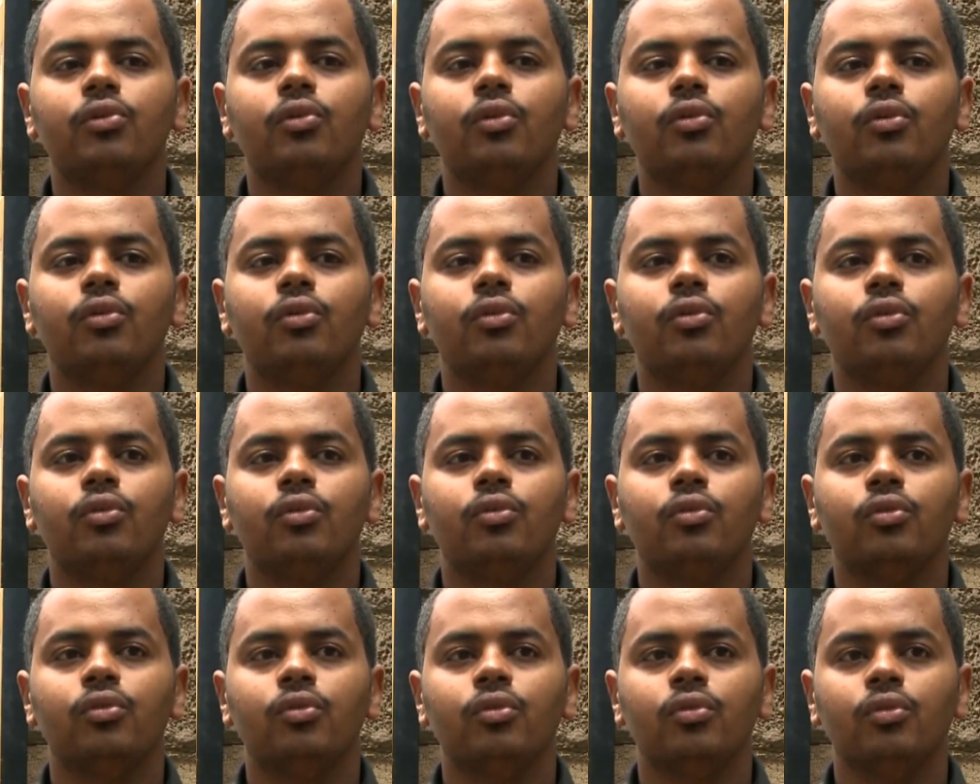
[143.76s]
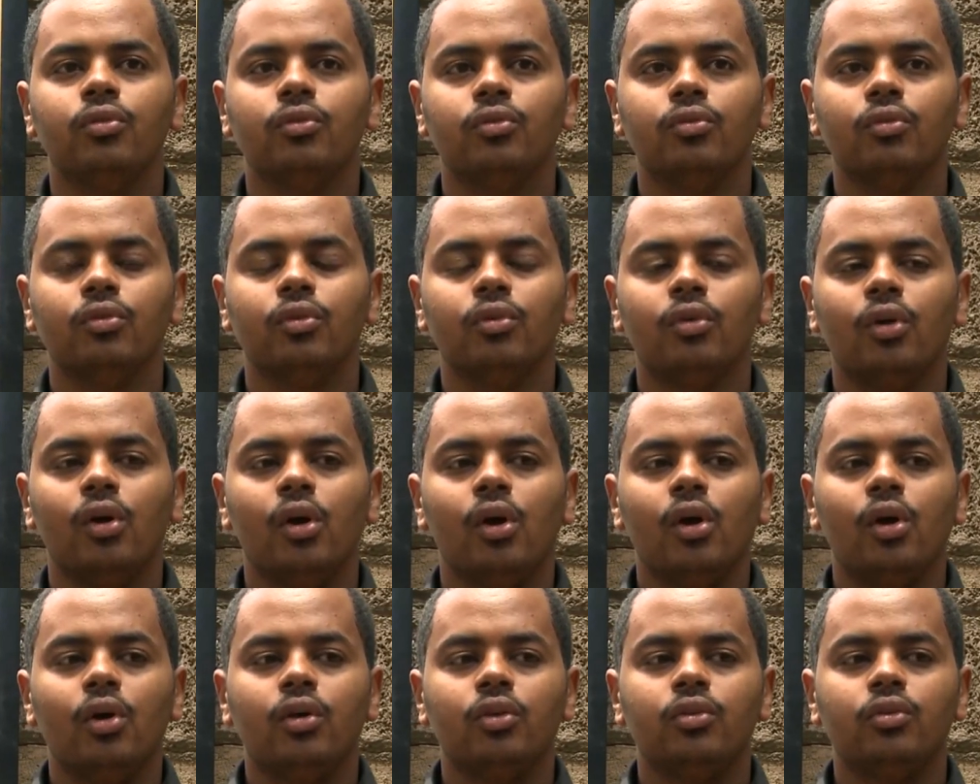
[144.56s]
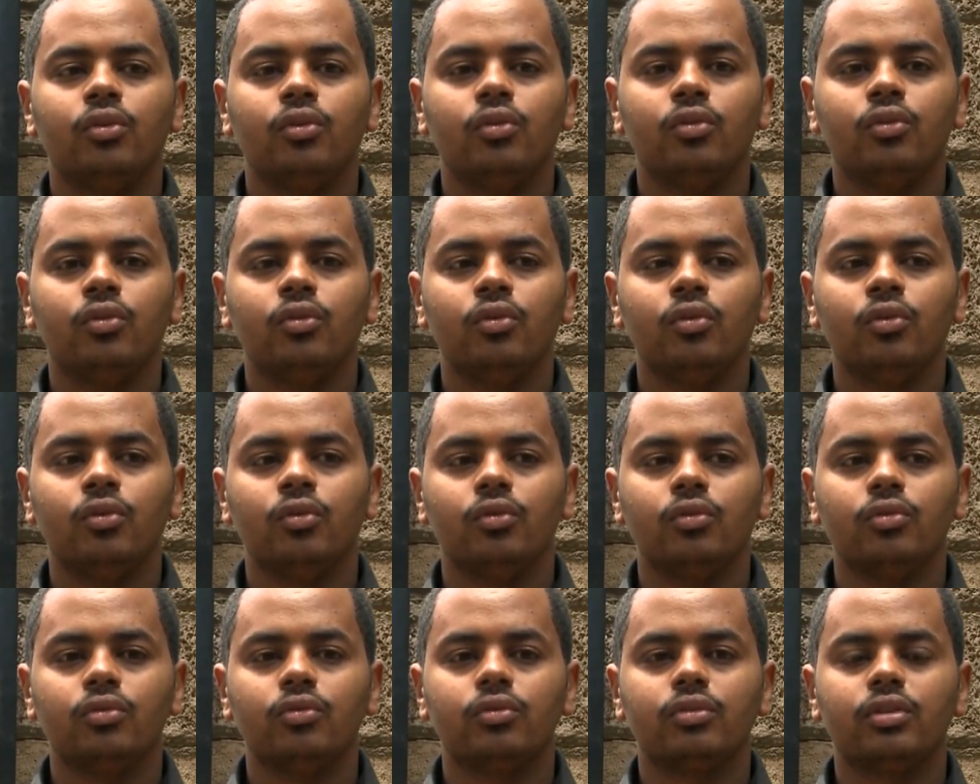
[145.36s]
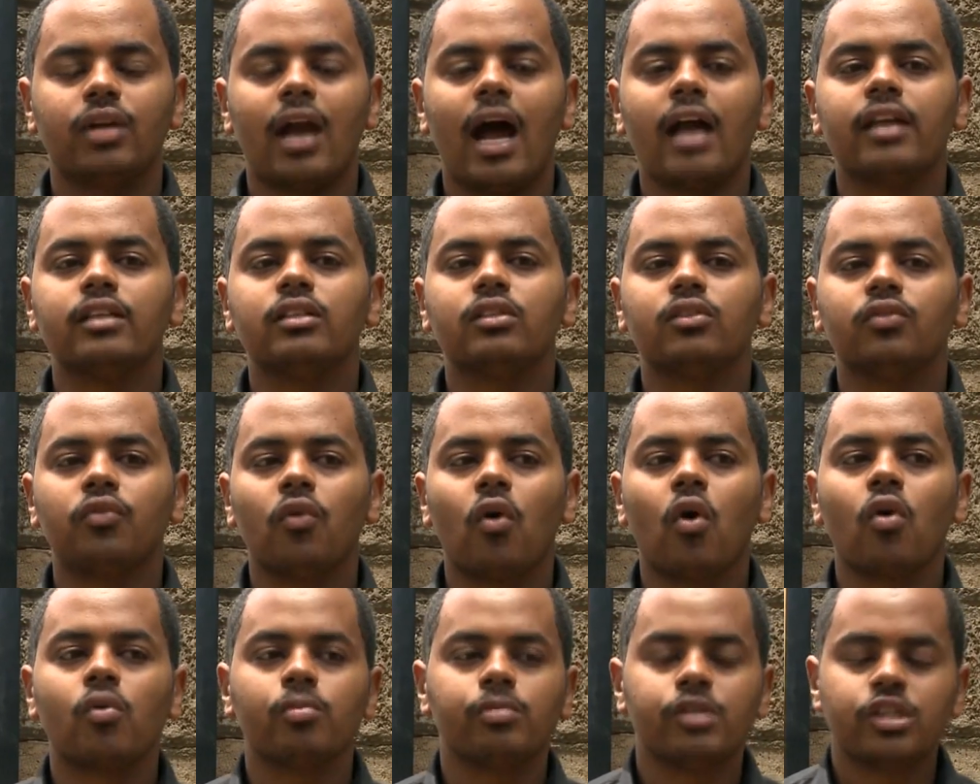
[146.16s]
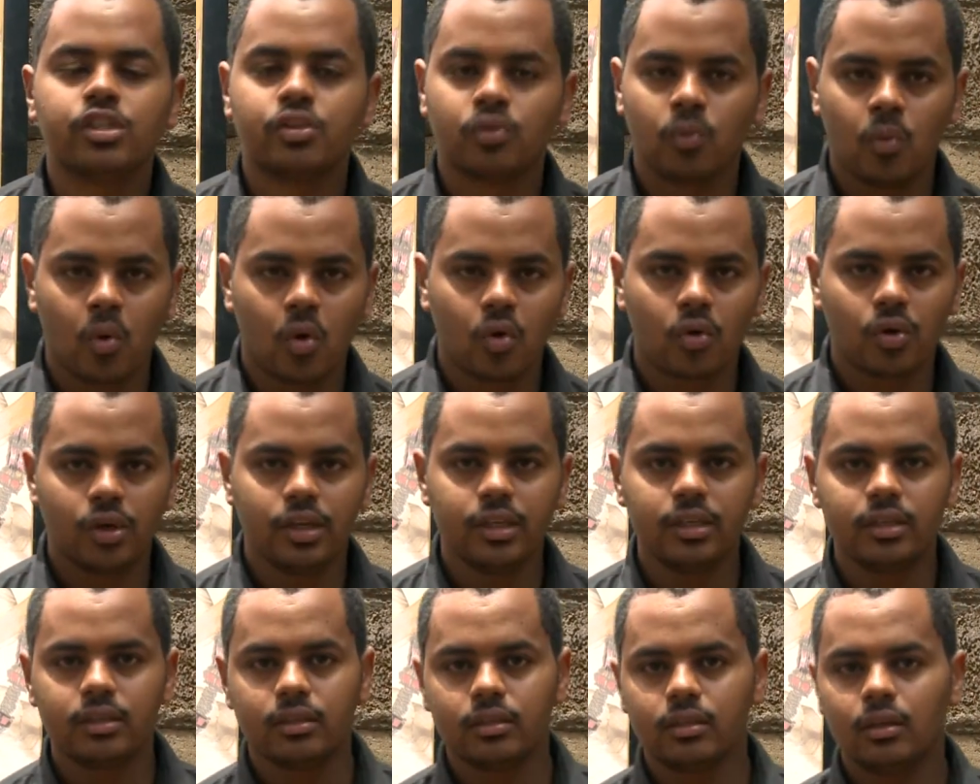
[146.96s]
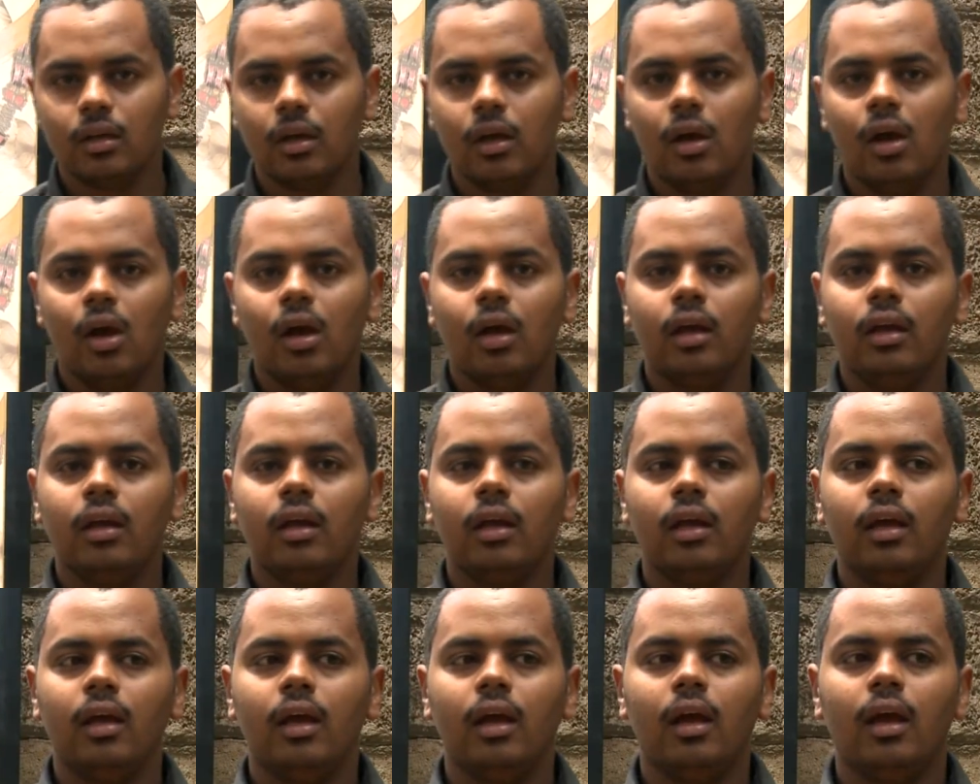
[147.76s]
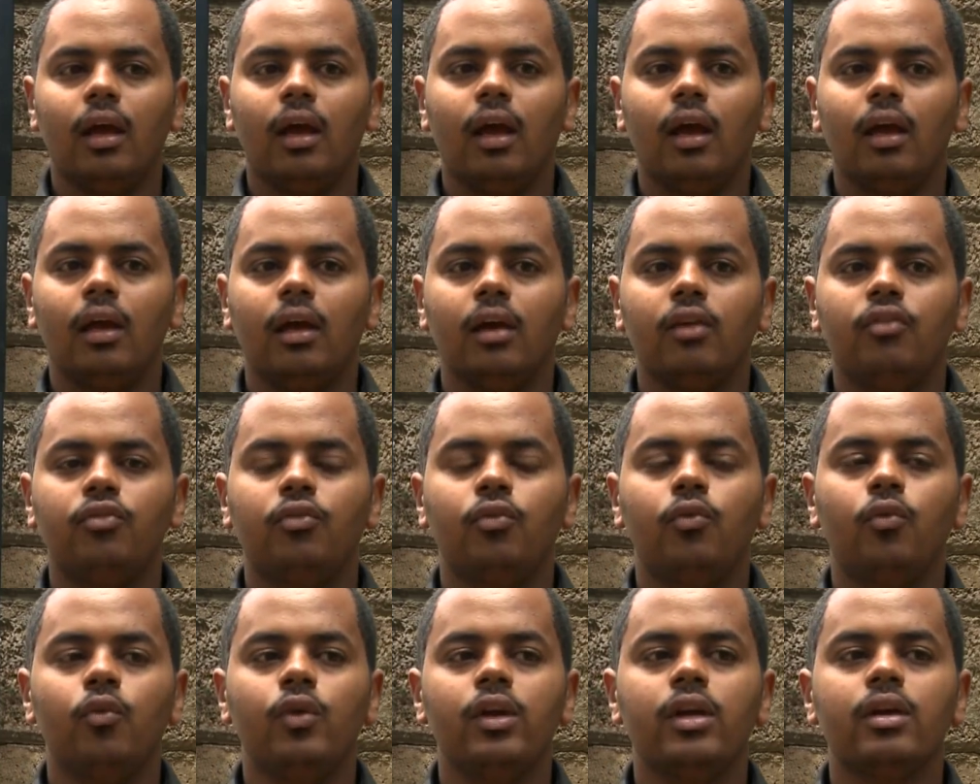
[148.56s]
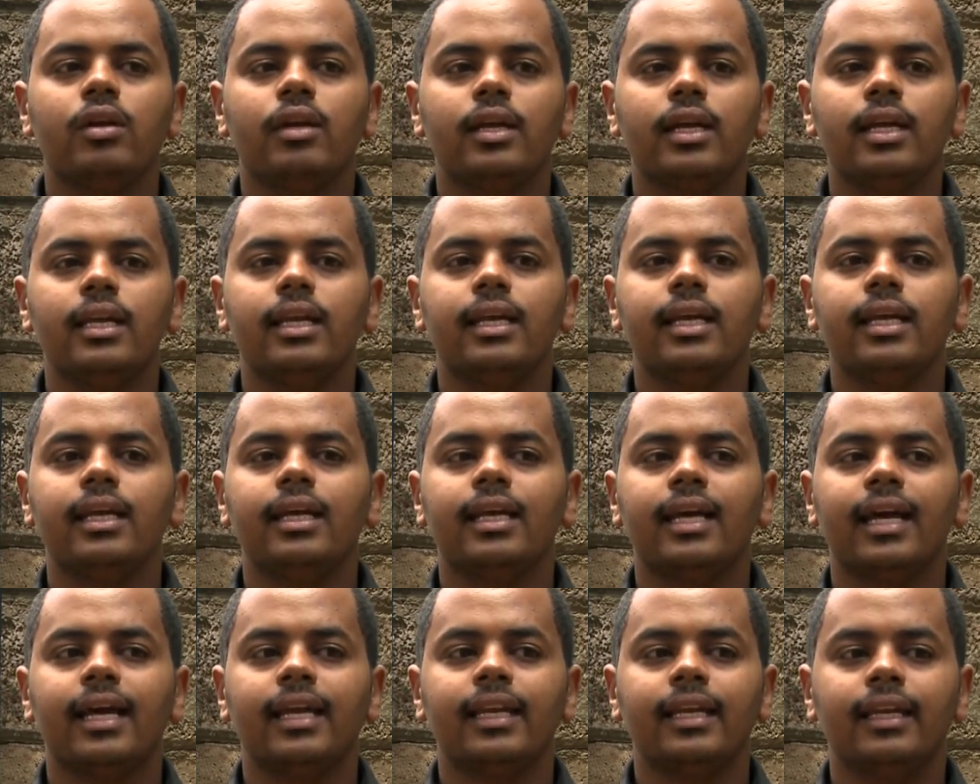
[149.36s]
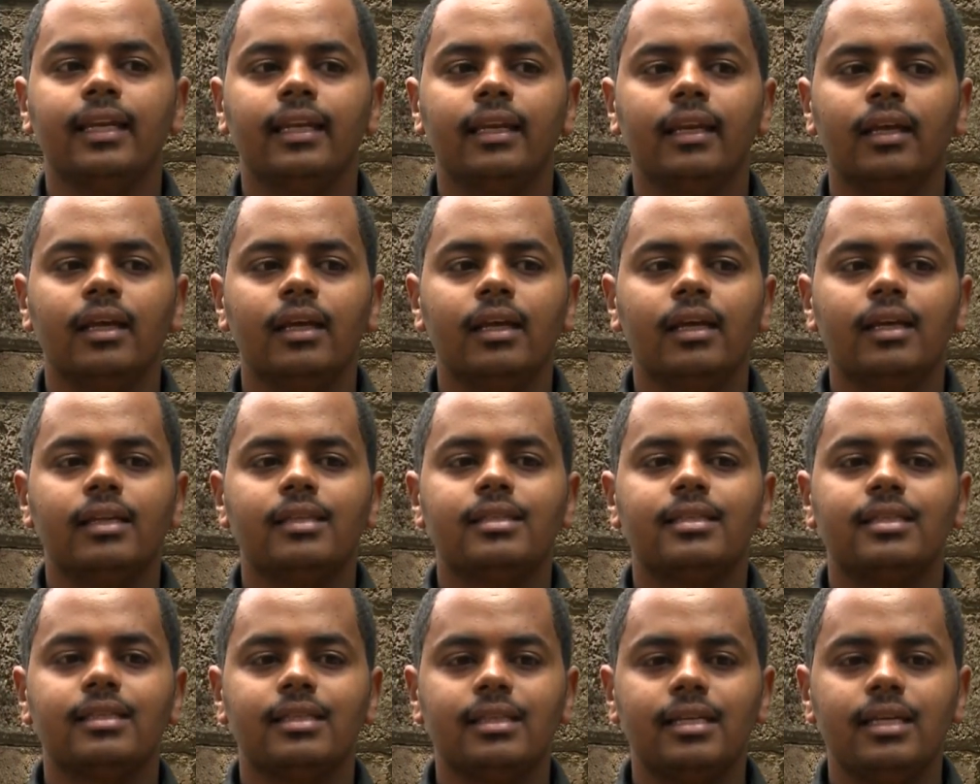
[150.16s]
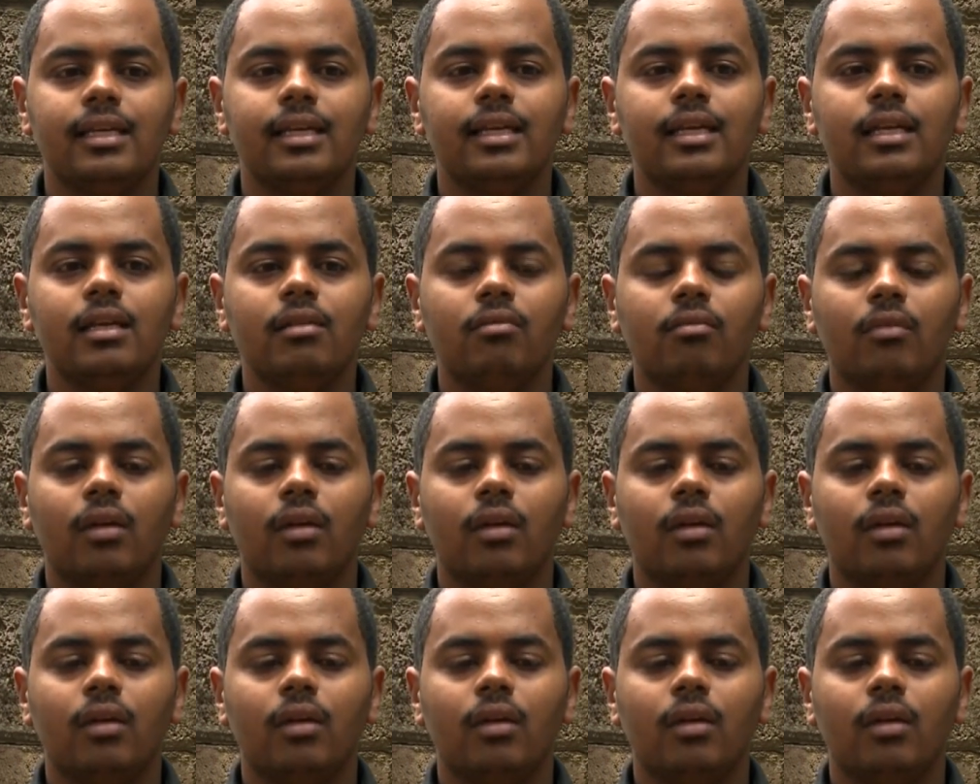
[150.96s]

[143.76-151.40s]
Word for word: to, to, to, to, to transform this world uh, if we really can see